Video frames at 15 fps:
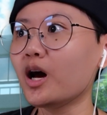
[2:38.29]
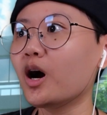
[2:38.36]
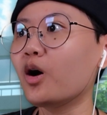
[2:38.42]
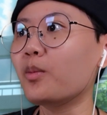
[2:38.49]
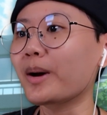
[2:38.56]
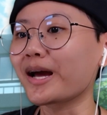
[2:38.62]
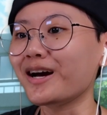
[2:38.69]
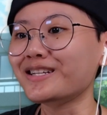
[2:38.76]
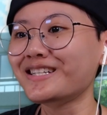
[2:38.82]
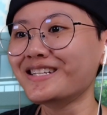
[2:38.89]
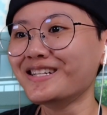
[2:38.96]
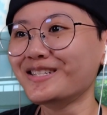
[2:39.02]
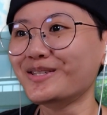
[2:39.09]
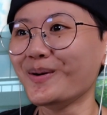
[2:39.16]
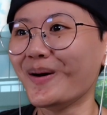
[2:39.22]
Oh my god, she
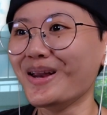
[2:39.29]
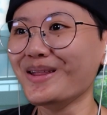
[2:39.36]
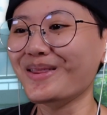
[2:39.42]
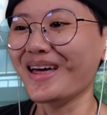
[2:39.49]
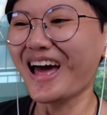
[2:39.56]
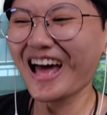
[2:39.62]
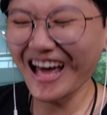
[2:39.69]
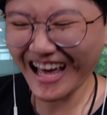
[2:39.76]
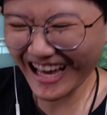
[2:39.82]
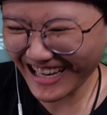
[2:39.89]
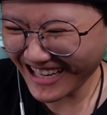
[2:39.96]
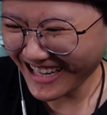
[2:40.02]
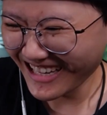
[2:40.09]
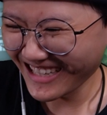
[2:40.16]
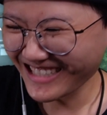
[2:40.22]
didn't do anything!
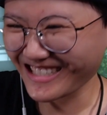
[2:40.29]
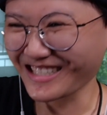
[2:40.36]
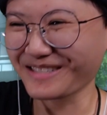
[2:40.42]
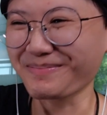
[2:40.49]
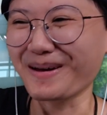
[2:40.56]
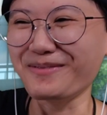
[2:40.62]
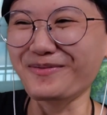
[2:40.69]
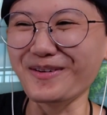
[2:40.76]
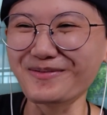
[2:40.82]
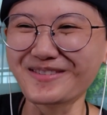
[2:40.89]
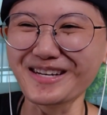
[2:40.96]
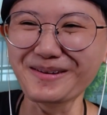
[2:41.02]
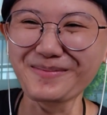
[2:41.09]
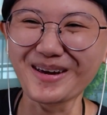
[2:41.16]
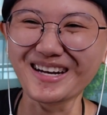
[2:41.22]
She spent
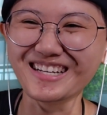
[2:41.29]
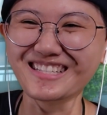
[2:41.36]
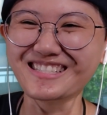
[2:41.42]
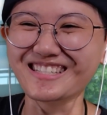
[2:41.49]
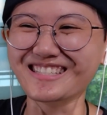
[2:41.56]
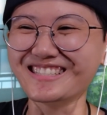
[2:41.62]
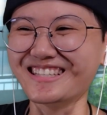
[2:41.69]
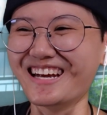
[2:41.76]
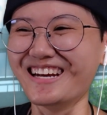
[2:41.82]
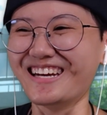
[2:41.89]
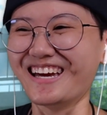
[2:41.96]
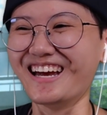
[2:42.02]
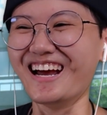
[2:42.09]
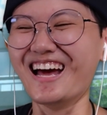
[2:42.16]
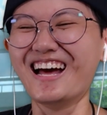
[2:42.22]
15 minutes just
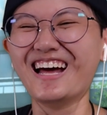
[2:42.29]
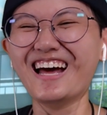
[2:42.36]
thinking!